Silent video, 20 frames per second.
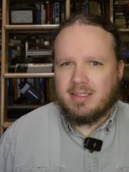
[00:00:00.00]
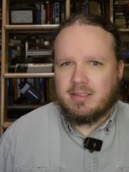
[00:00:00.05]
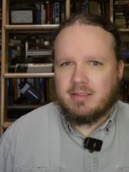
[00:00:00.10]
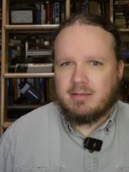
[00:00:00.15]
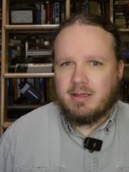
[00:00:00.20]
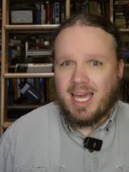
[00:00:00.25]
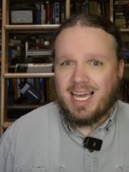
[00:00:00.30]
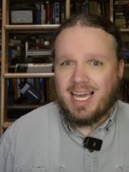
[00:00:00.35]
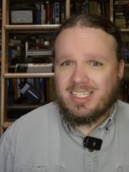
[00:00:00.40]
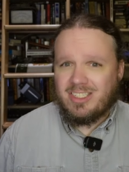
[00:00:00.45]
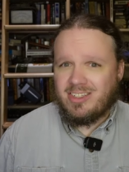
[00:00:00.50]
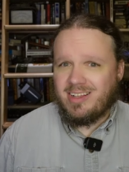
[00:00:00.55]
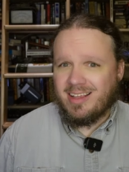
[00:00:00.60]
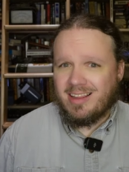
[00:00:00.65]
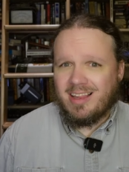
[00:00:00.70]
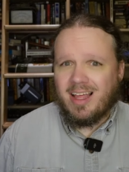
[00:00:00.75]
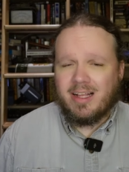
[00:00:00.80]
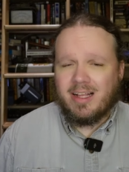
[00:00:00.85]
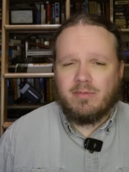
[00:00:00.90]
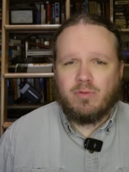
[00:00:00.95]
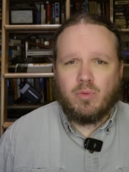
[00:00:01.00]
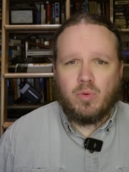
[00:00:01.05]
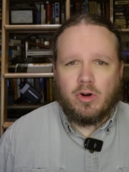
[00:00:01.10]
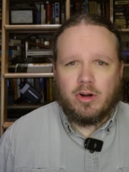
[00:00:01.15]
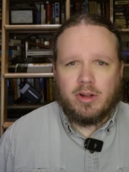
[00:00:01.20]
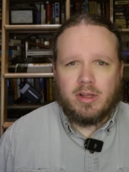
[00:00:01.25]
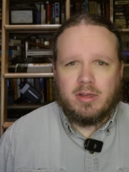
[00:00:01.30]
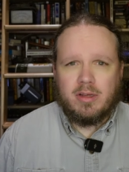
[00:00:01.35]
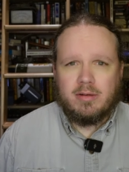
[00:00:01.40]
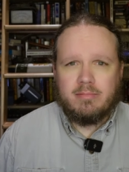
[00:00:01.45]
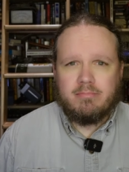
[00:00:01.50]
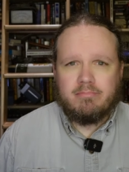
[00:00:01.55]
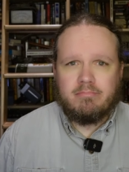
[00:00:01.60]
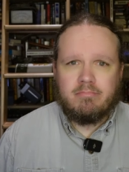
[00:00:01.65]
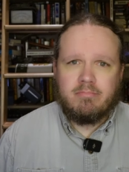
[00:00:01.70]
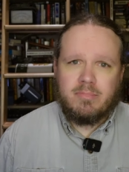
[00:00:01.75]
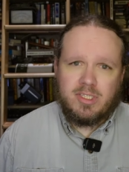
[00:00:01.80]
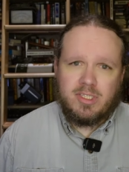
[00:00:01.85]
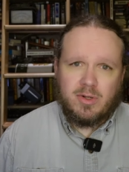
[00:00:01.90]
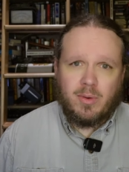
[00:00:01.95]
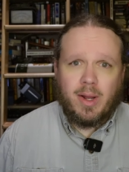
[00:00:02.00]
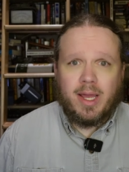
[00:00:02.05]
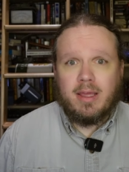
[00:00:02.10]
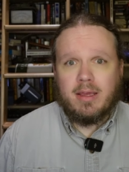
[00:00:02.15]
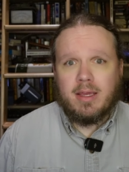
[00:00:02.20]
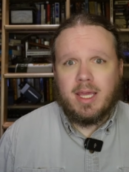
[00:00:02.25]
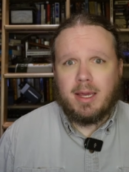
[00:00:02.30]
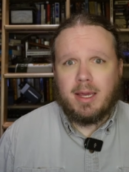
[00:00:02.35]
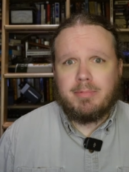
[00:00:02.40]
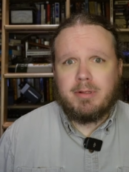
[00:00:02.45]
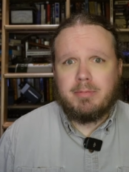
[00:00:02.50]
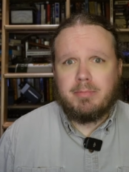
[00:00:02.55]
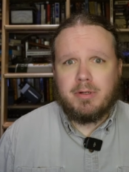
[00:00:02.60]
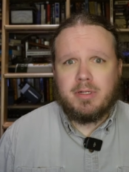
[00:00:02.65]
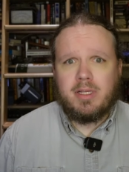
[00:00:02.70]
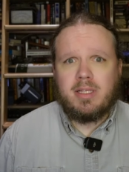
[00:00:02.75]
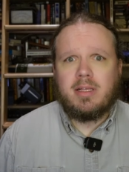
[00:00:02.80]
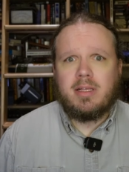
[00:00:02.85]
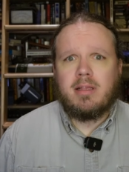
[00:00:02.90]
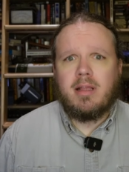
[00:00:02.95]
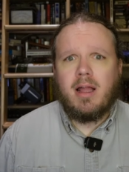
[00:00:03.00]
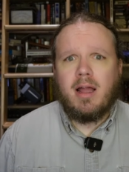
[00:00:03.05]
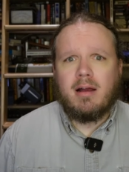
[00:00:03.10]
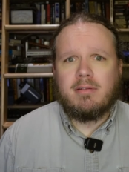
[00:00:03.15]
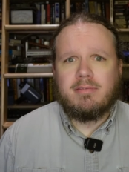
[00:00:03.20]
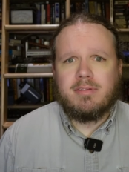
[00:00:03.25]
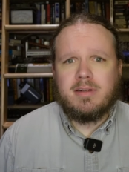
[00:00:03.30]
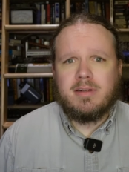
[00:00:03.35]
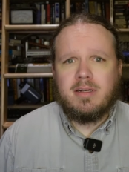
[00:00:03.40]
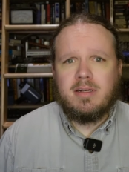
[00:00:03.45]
is actually a lot of work so I kept putting it off,